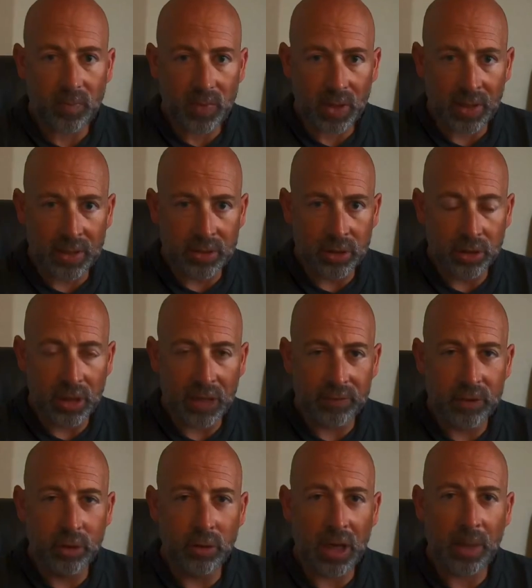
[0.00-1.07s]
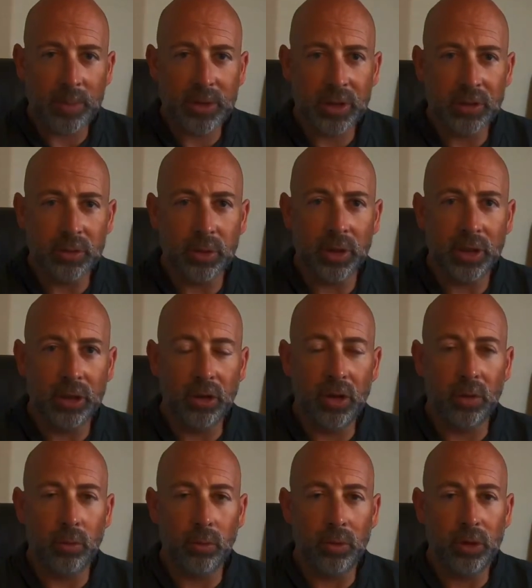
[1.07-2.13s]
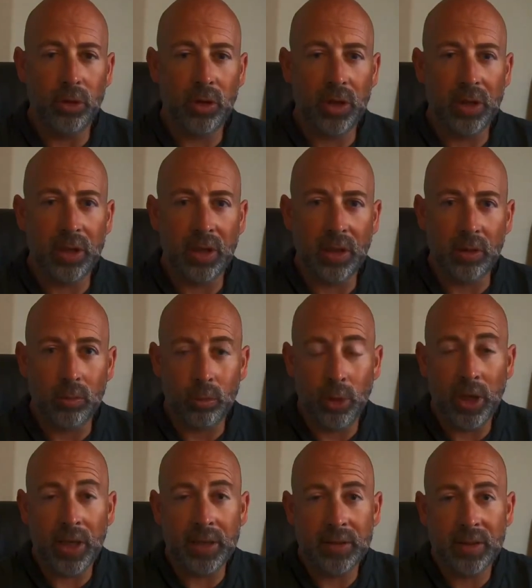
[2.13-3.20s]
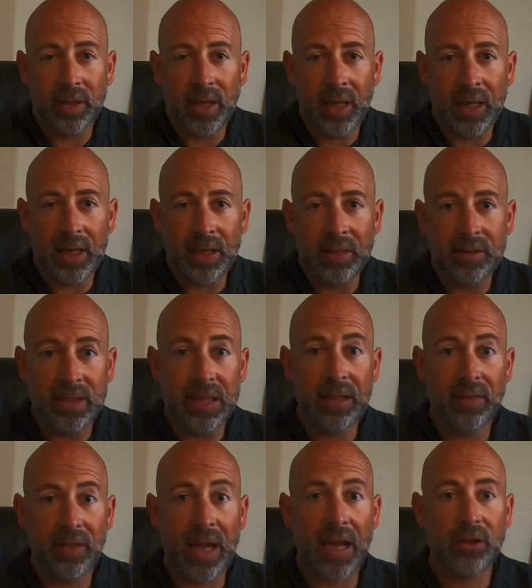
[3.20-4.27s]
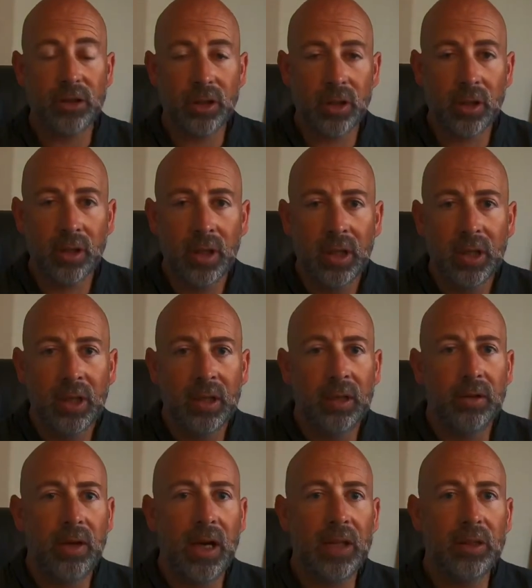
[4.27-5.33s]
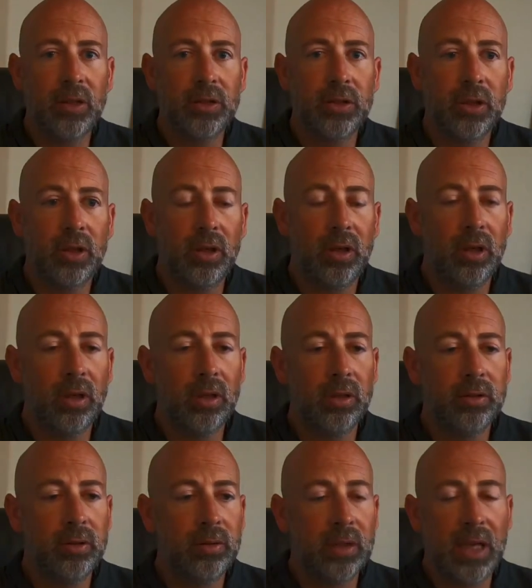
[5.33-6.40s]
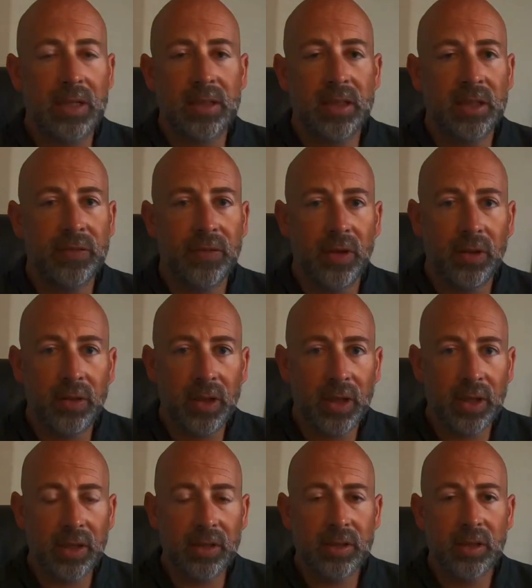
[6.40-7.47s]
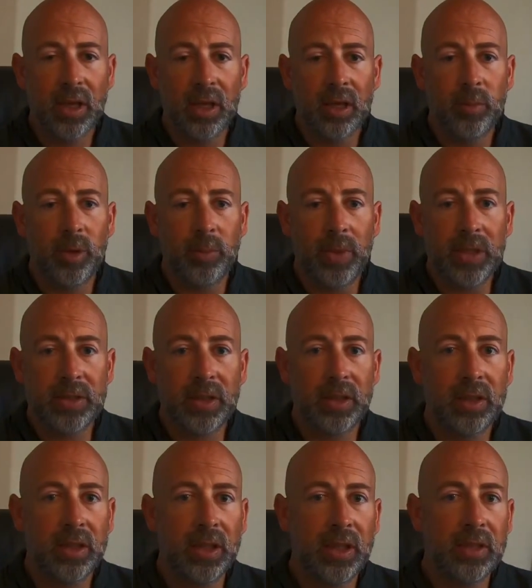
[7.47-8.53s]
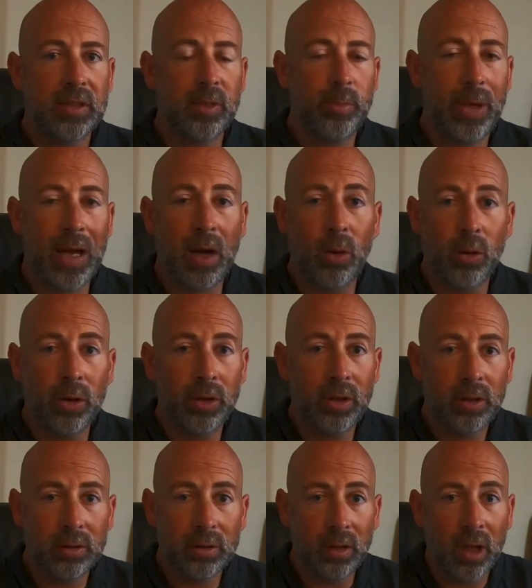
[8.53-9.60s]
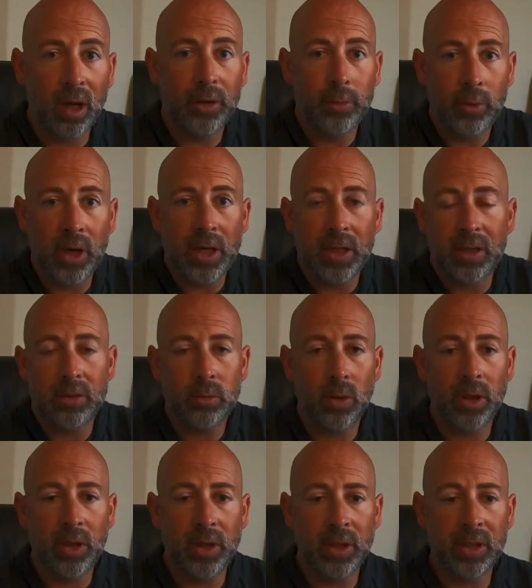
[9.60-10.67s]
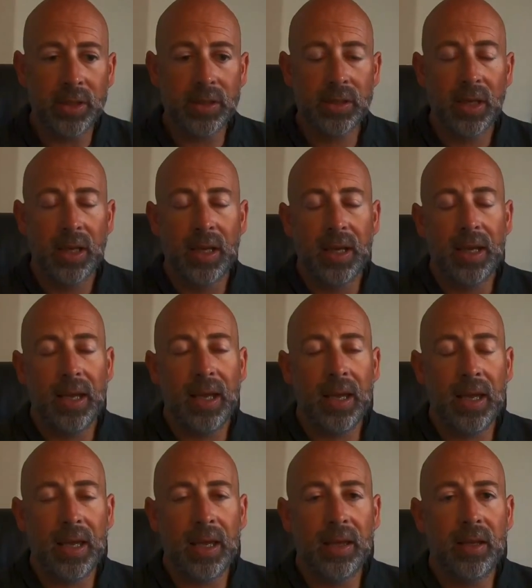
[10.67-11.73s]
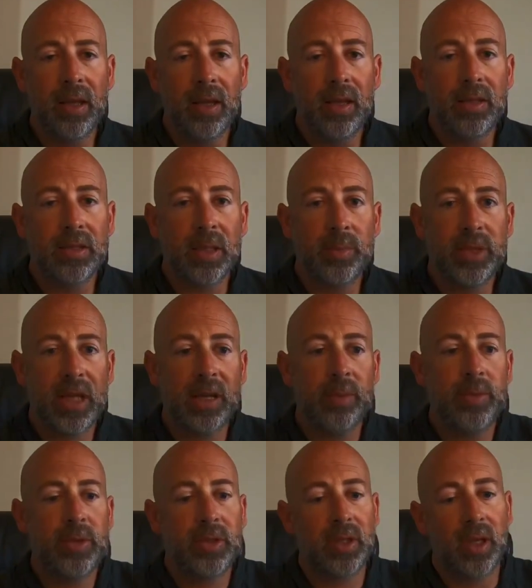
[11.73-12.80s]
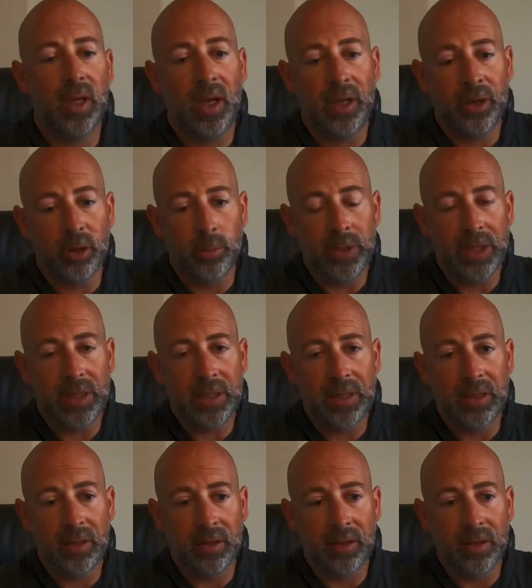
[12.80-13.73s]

And so you have two options really. You can rent a dethatcher, right? Those are called lots of different things, but basically it's a powered lawn rake is what it is. And sometimes it'll be